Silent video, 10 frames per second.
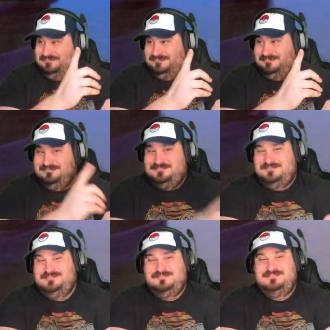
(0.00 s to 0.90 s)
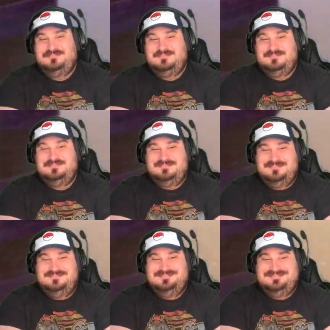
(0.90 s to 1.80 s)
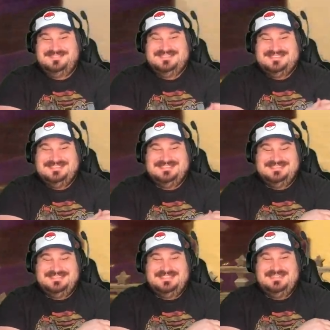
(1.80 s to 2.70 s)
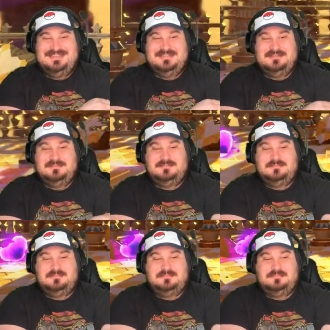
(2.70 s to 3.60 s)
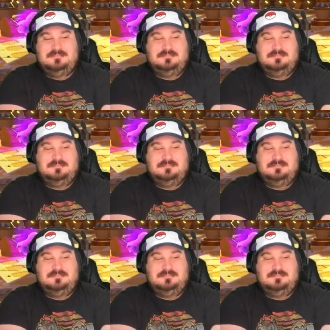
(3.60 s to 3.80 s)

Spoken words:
Nobody speaks.